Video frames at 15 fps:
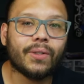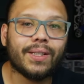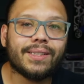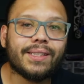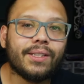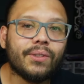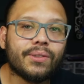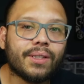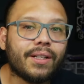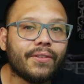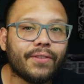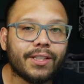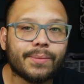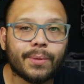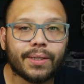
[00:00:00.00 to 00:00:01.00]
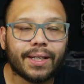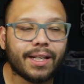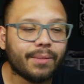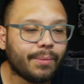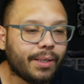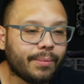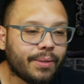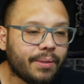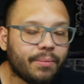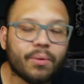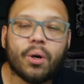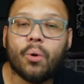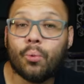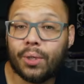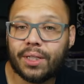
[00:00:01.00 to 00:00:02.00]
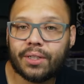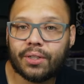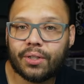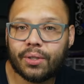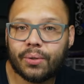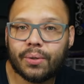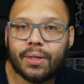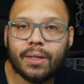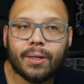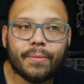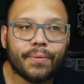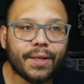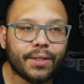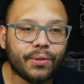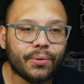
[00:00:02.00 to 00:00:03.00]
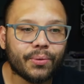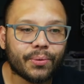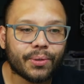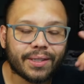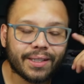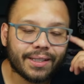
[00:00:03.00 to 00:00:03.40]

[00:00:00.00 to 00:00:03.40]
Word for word: So let's say you saw a Facebook ad maybe a week ago and you were